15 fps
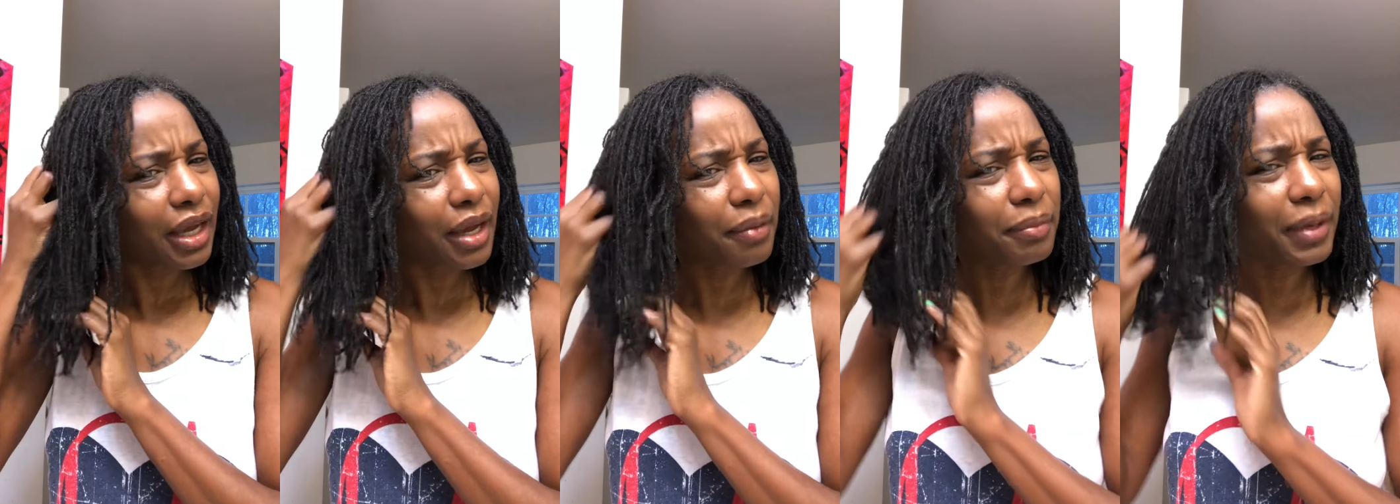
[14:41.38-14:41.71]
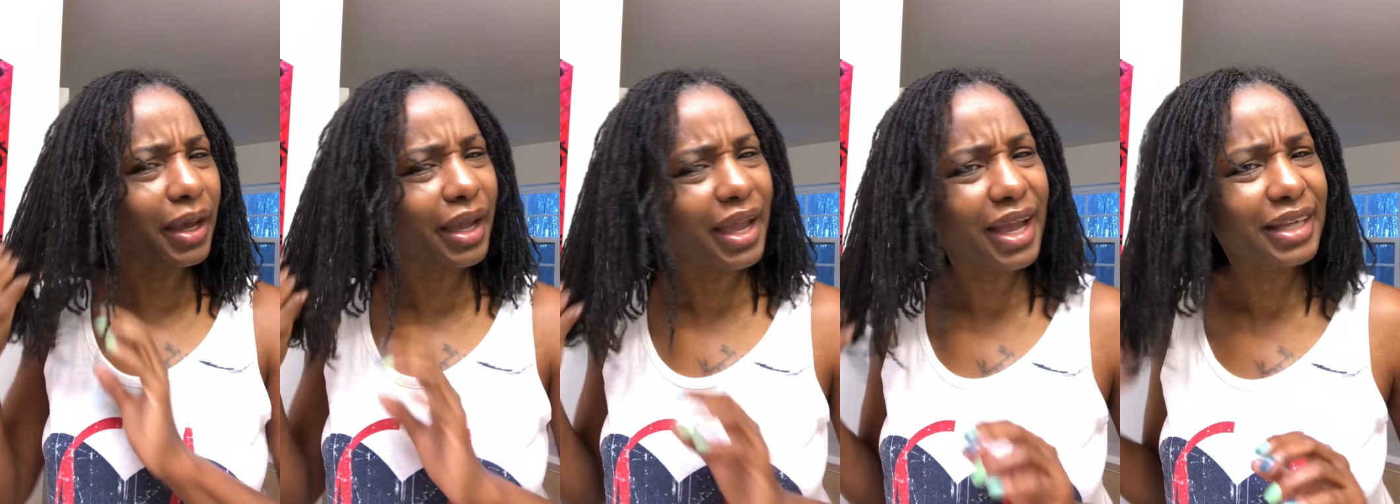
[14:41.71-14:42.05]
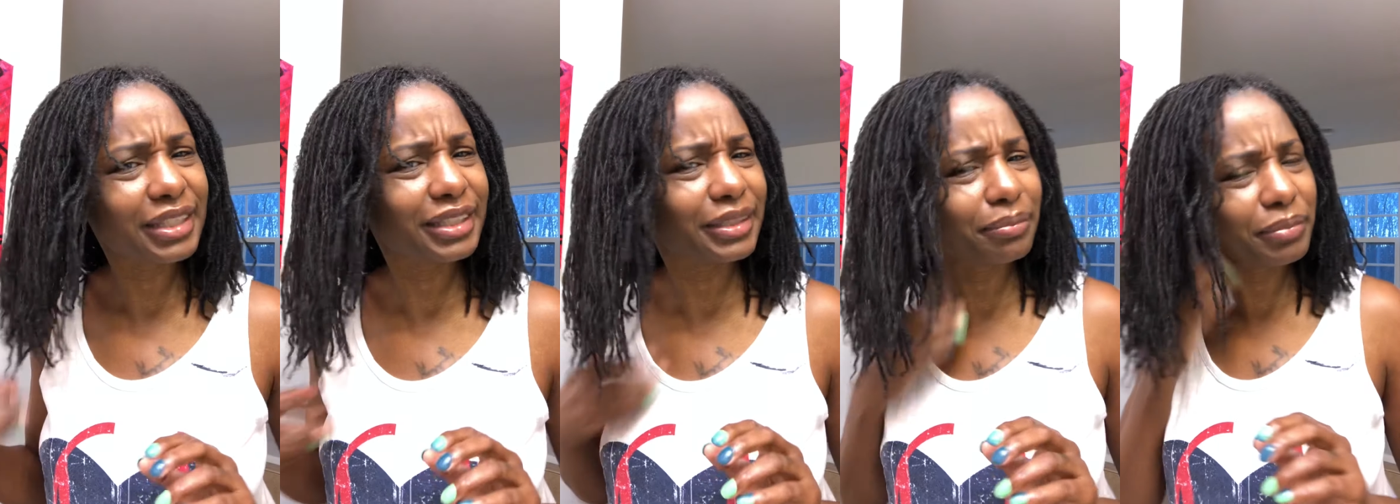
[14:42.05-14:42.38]

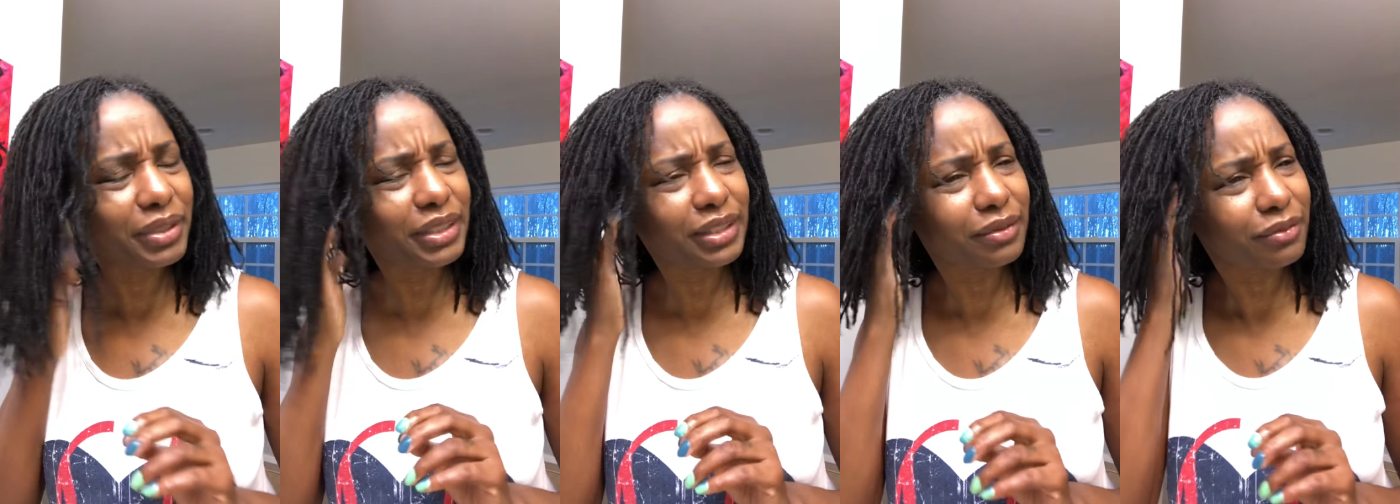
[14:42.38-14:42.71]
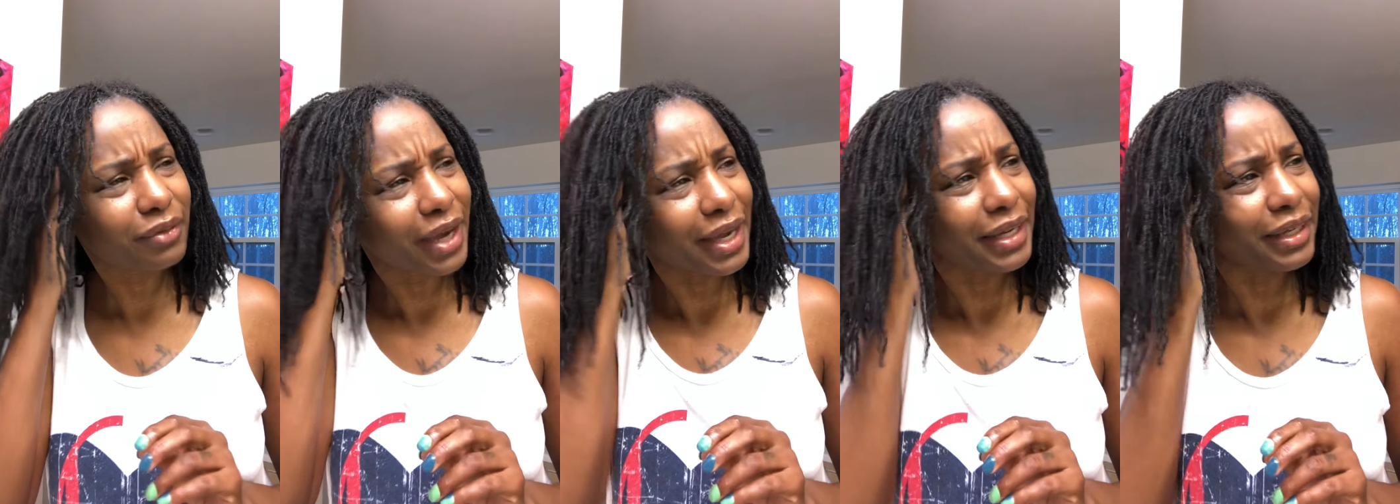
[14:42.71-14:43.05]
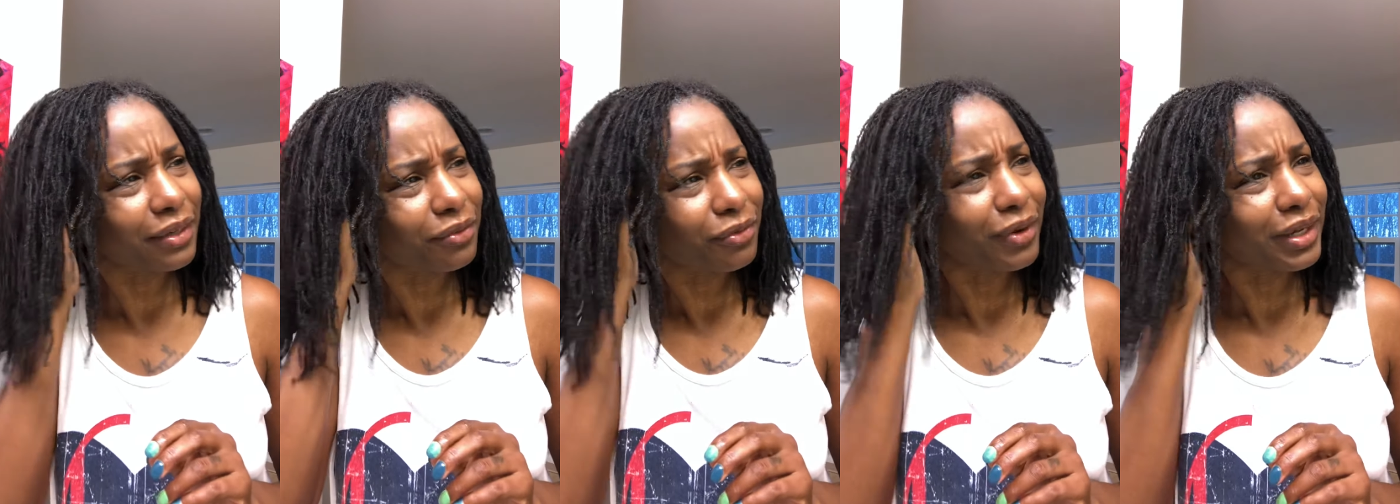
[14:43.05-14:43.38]
actually put it right in
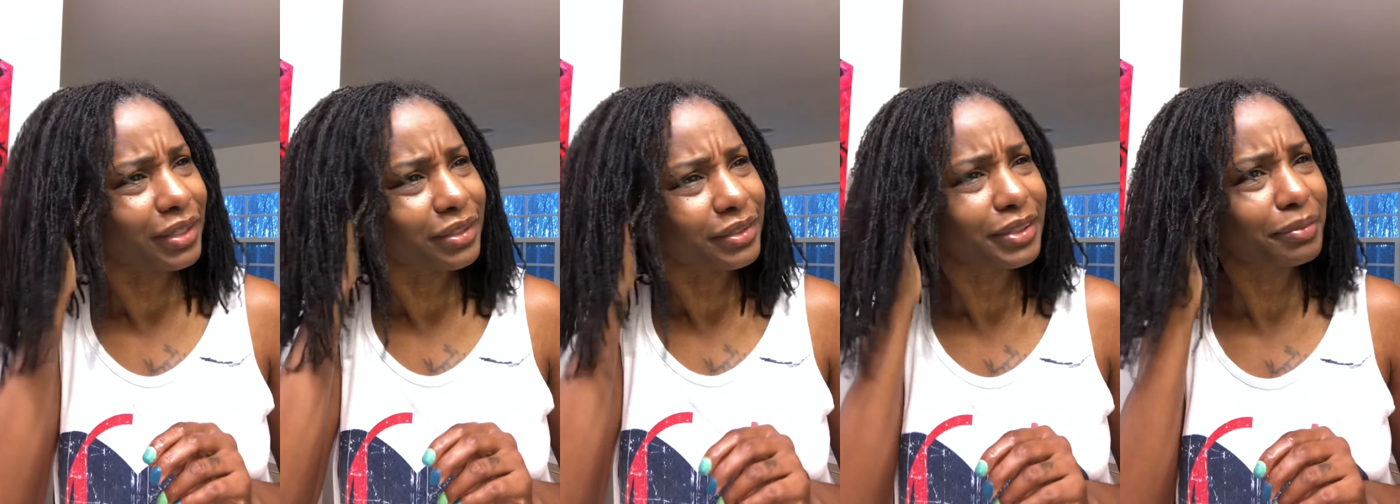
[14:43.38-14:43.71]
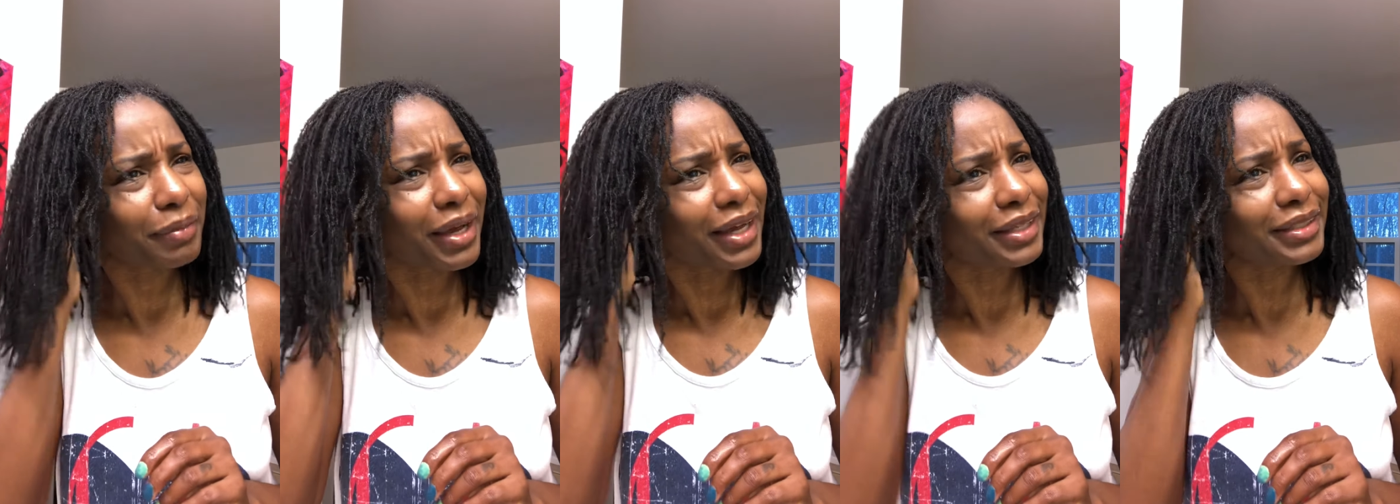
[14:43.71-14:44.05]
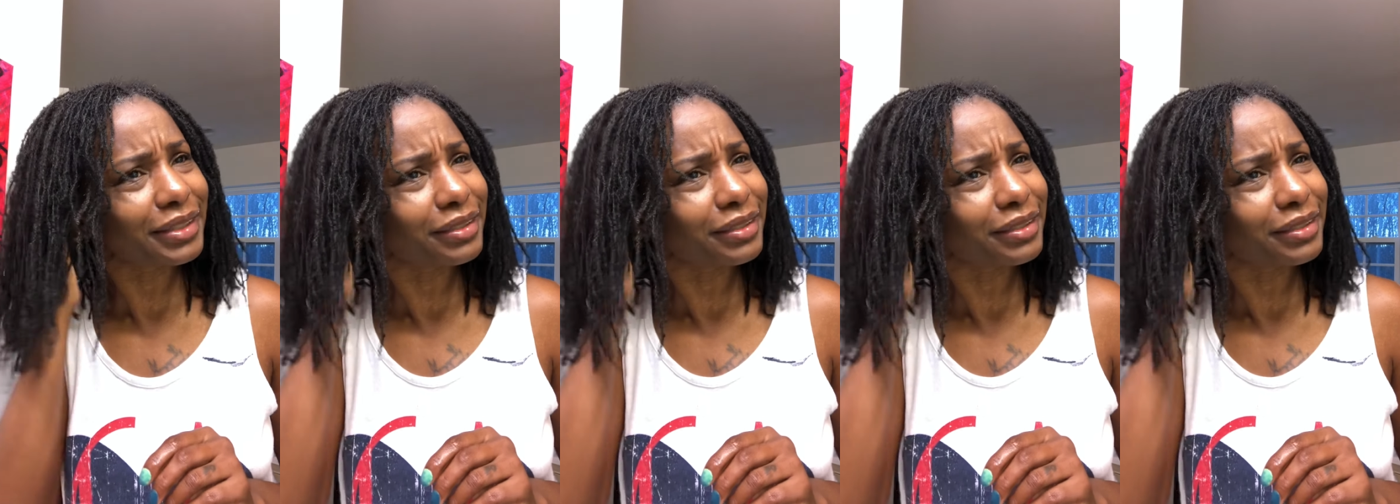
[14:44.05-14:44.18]
one little spot so